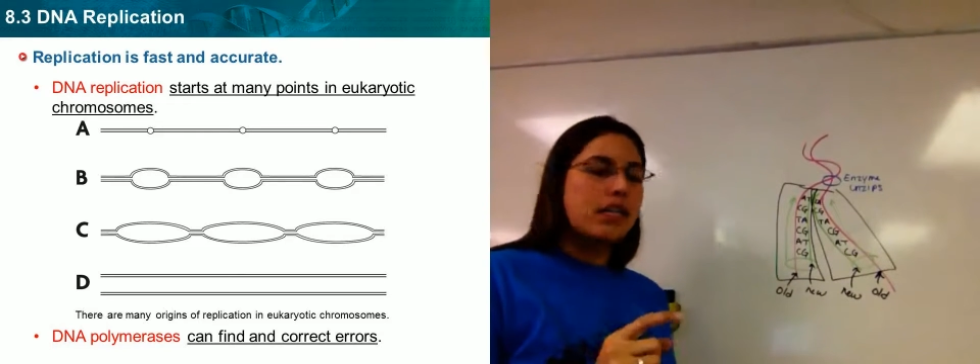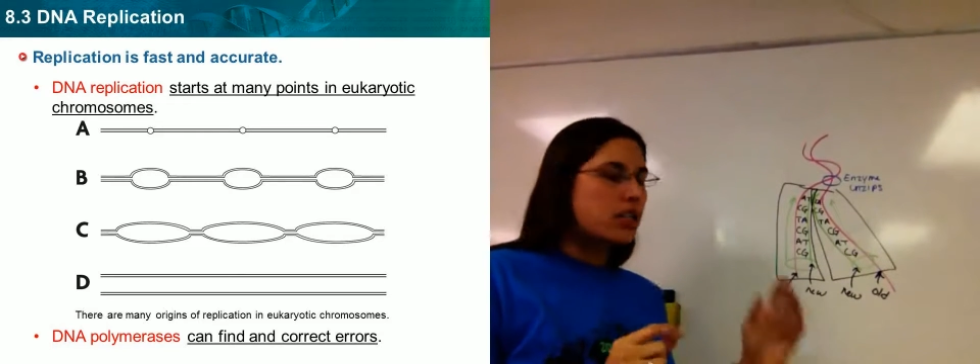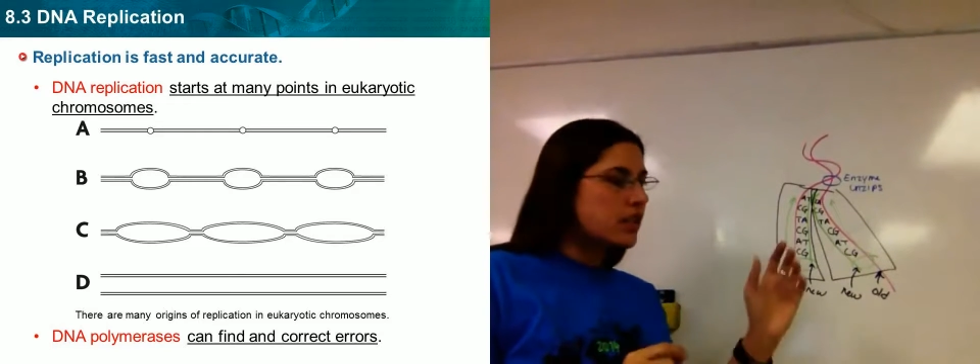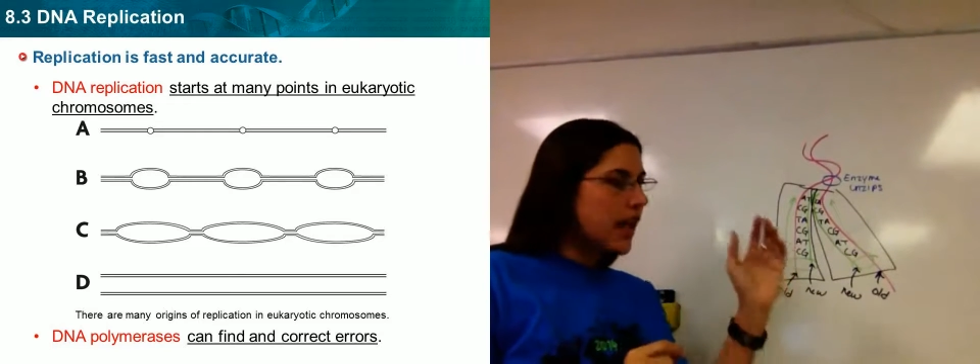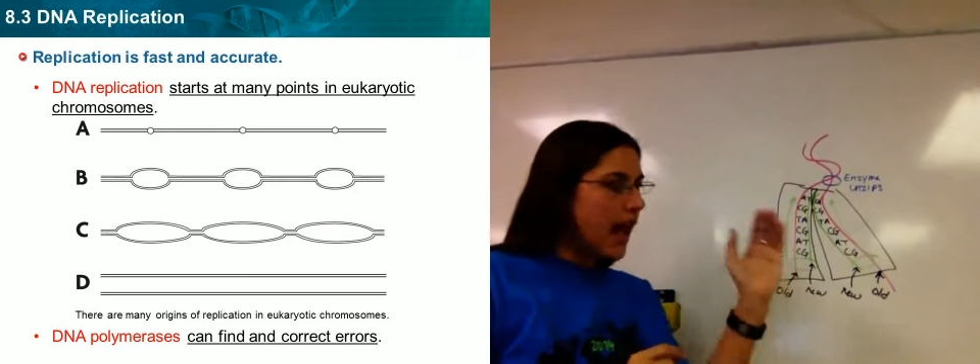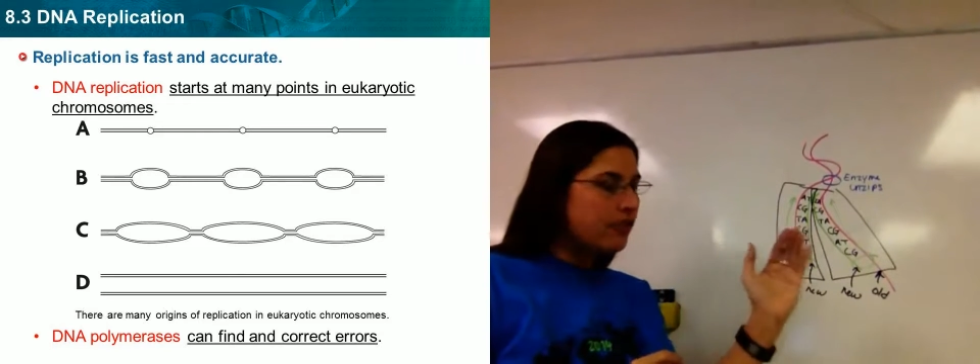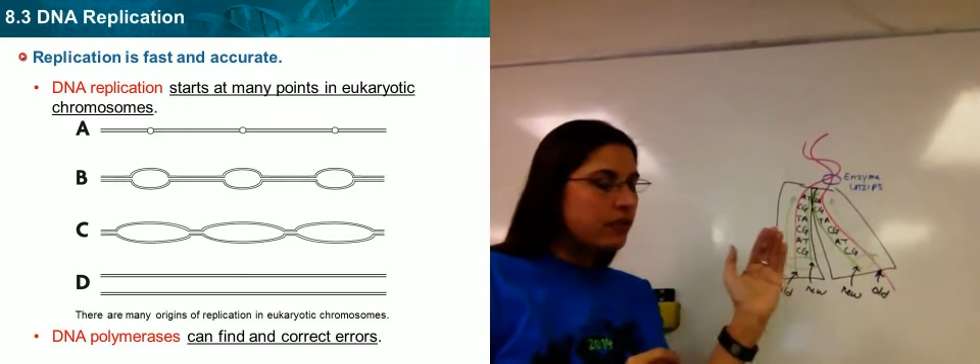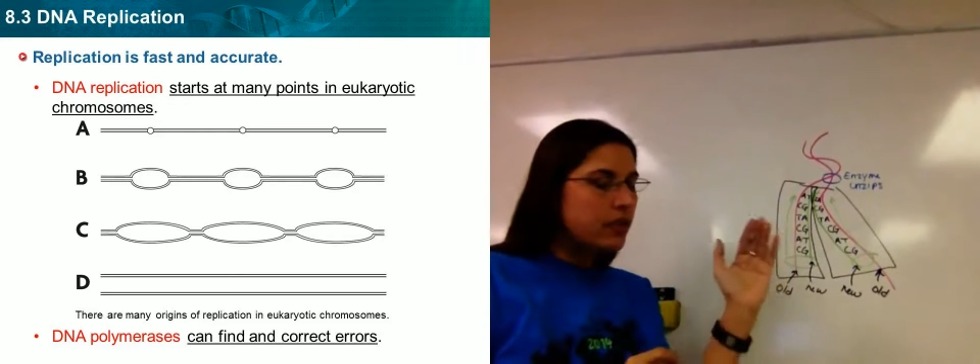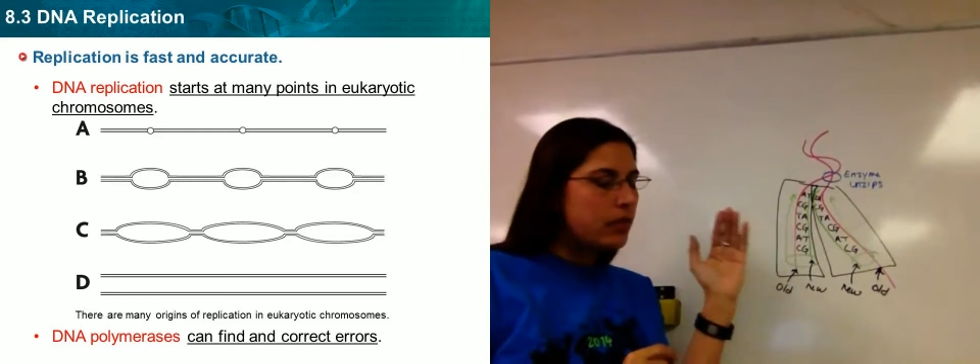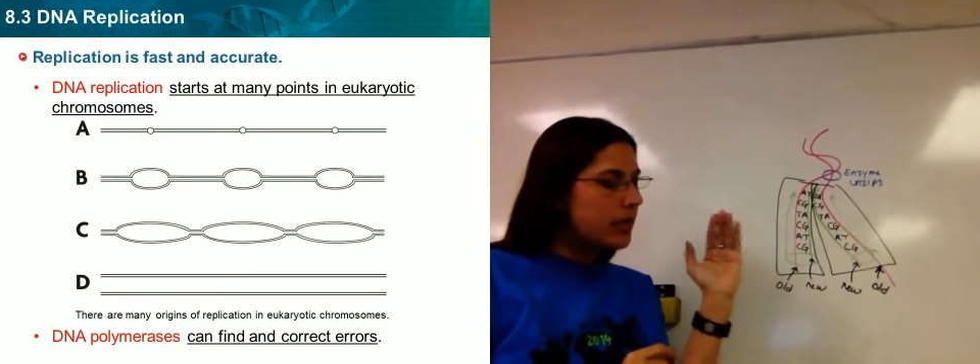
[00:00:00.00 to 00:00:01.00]
It doesn't have to
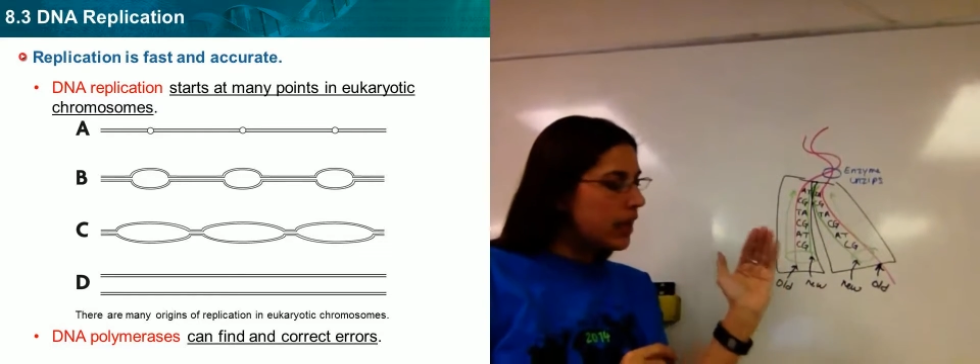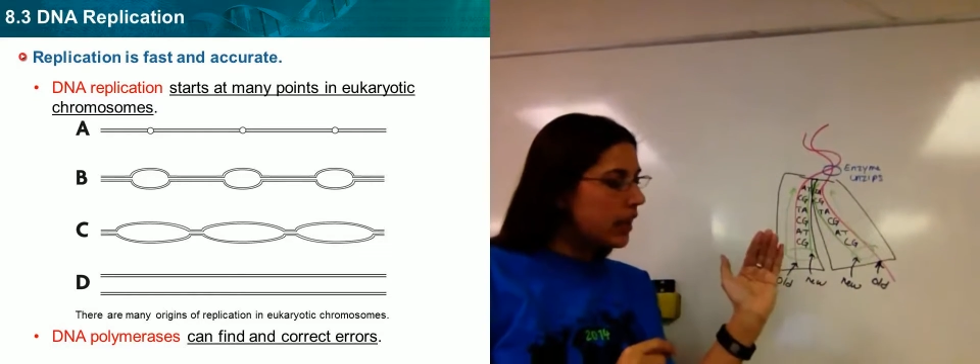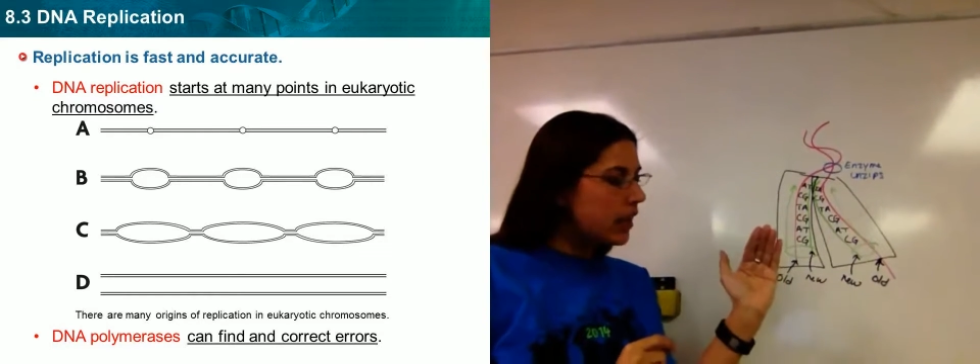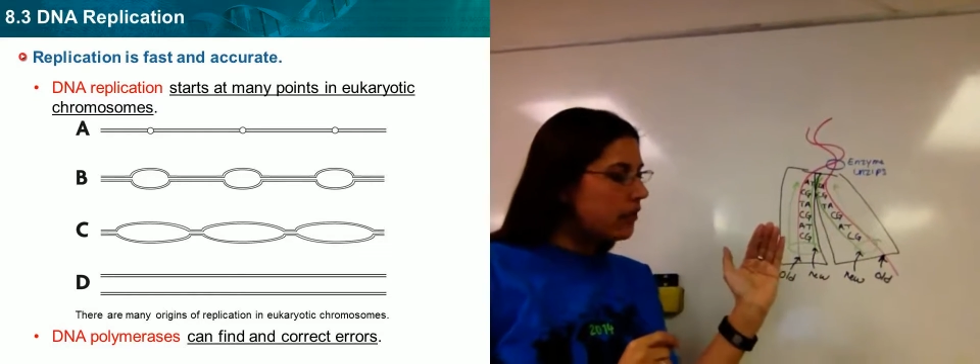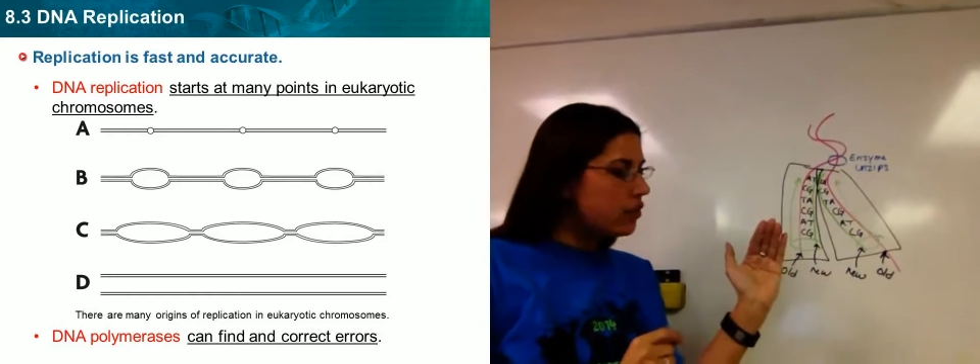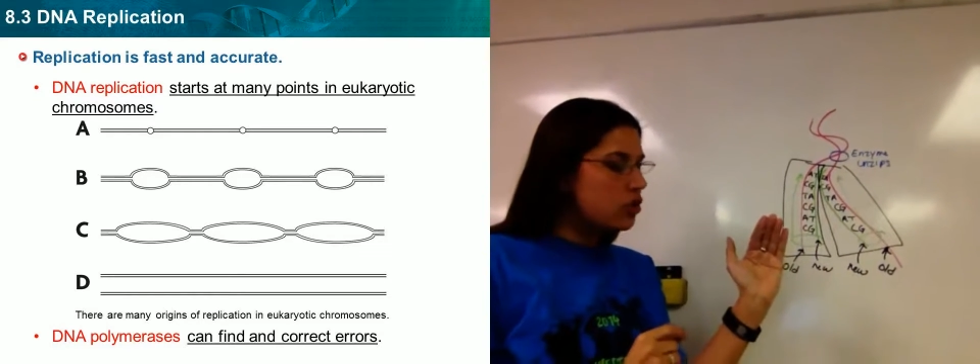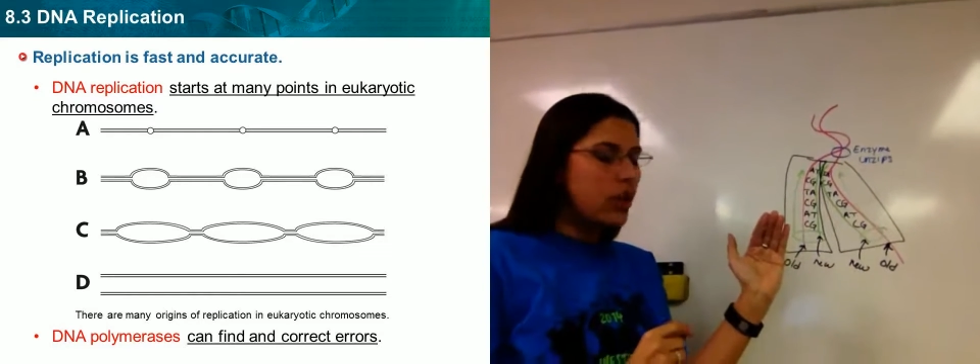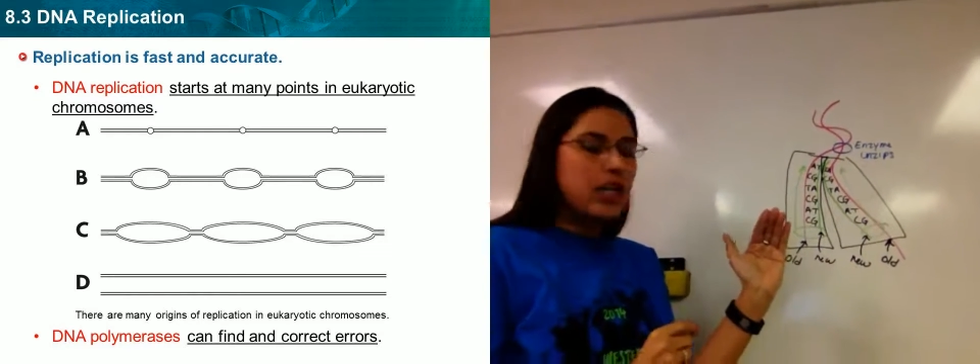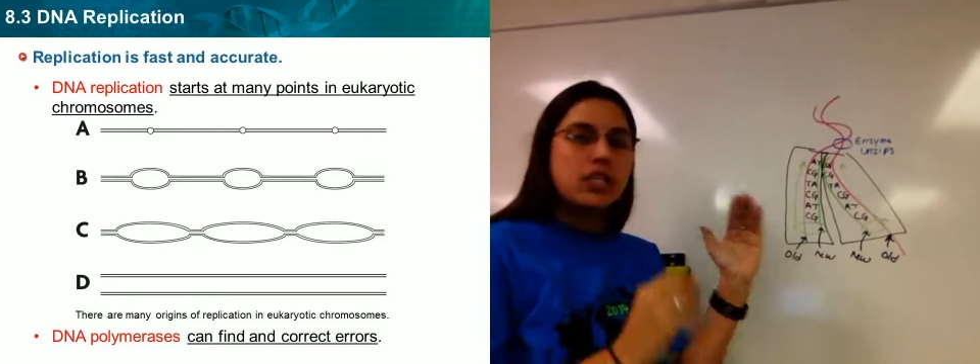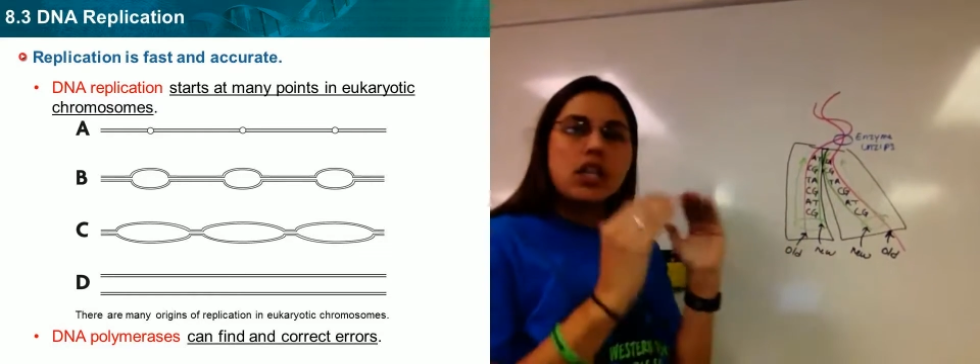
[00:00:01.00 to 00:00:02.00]
be the beginning of the
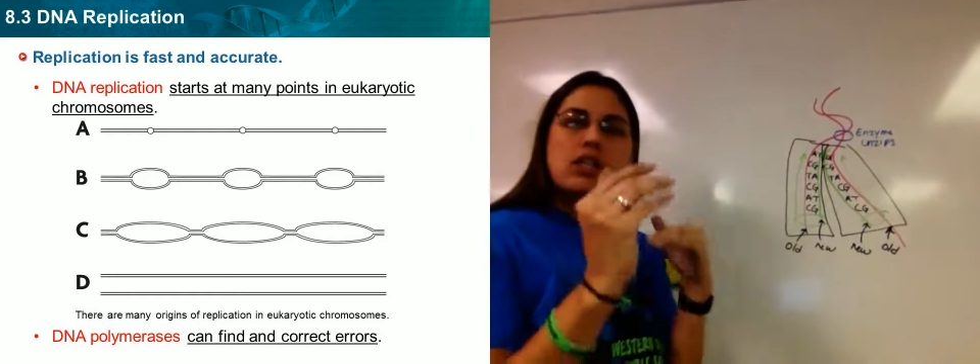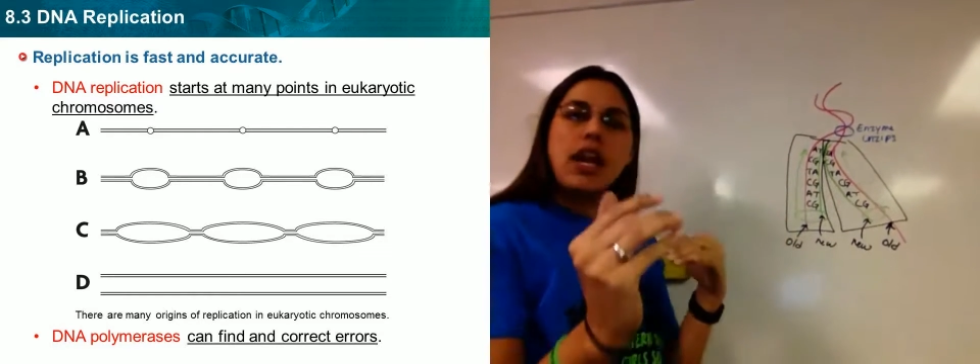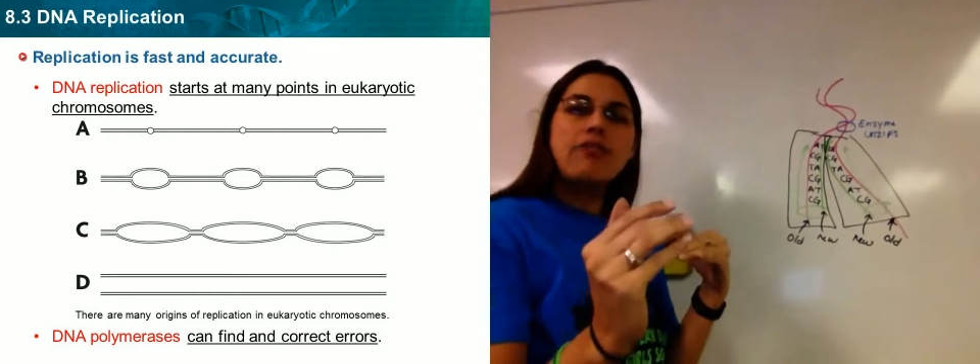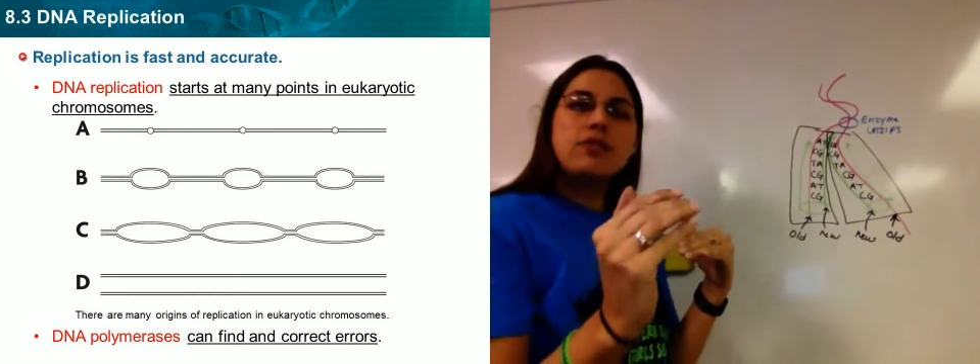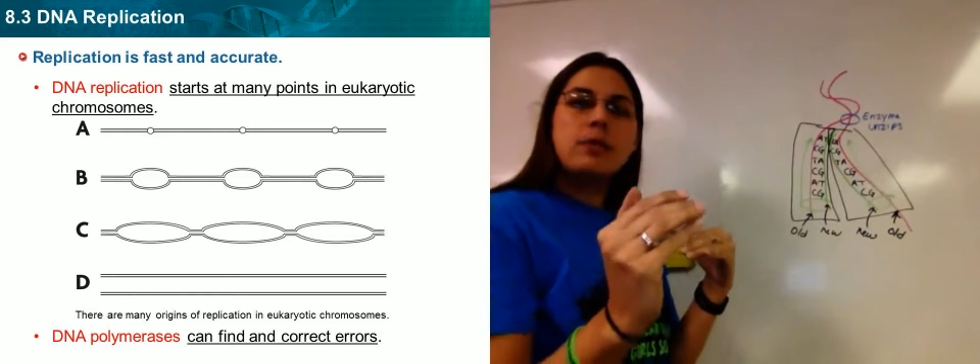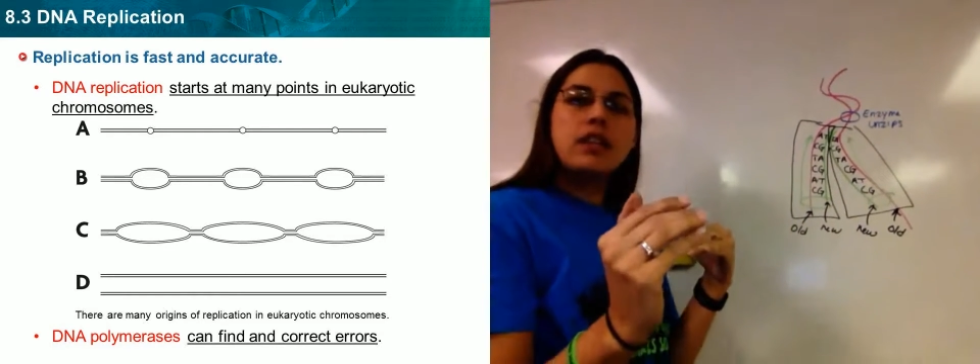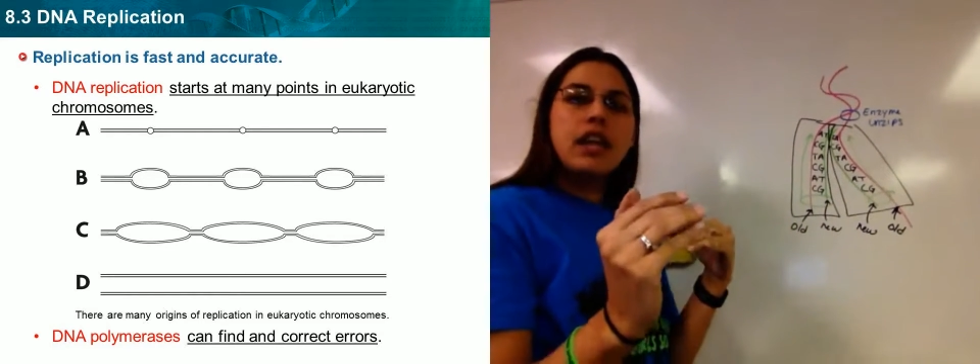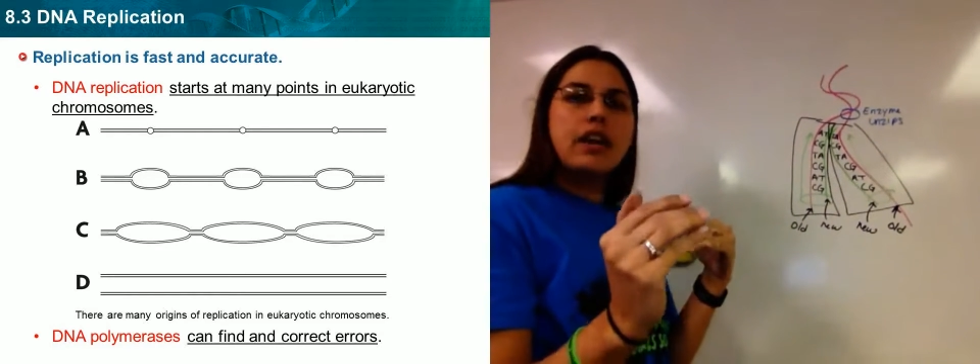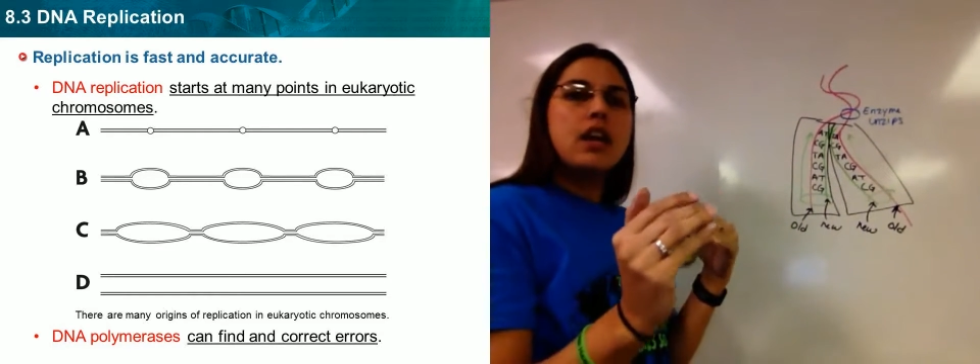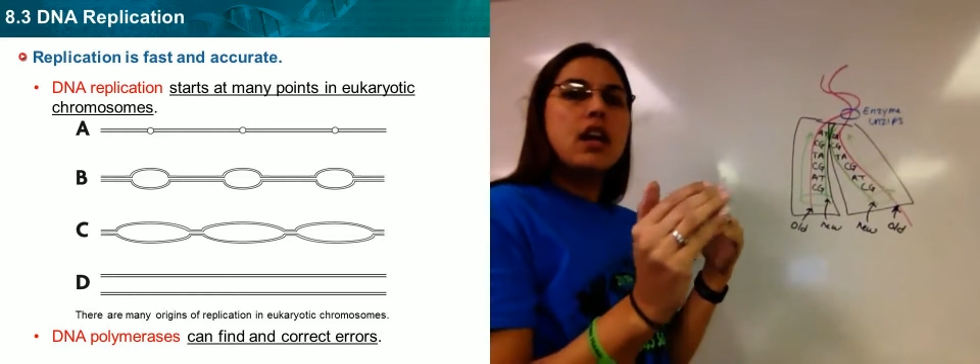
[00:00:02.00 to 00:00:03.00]
strand. It doesn't have to be
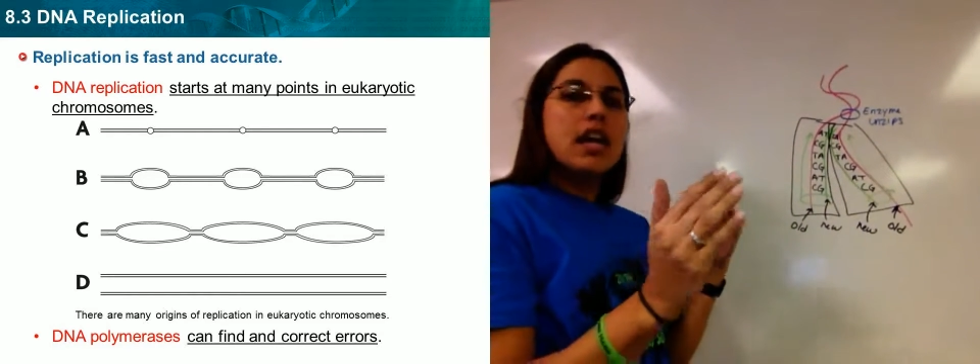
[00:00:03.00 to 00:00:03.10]
the end.